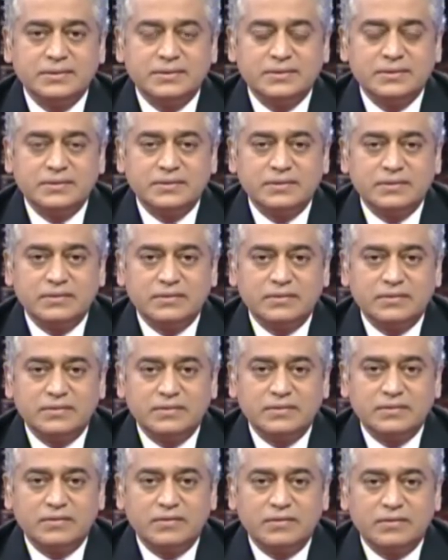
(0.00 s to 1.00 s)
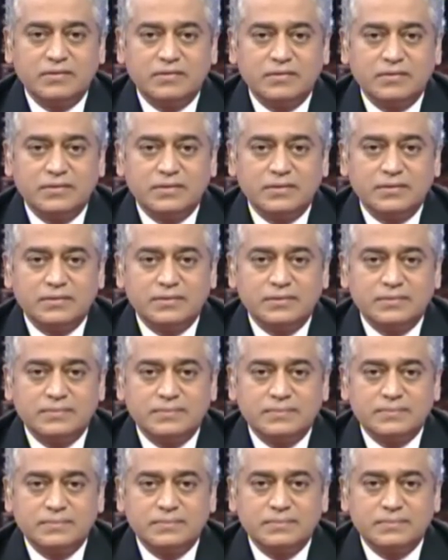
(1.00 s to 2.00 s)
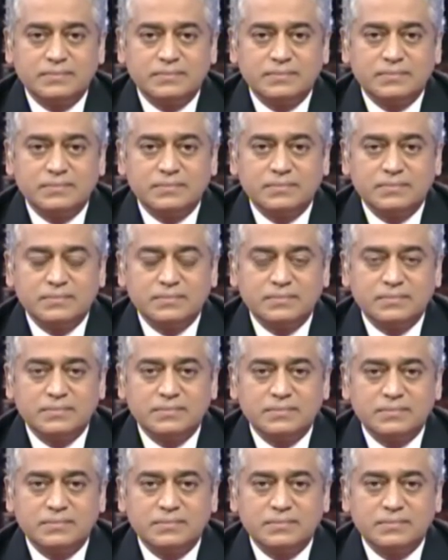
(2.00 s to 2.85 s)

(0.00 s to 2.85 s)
(not speaking)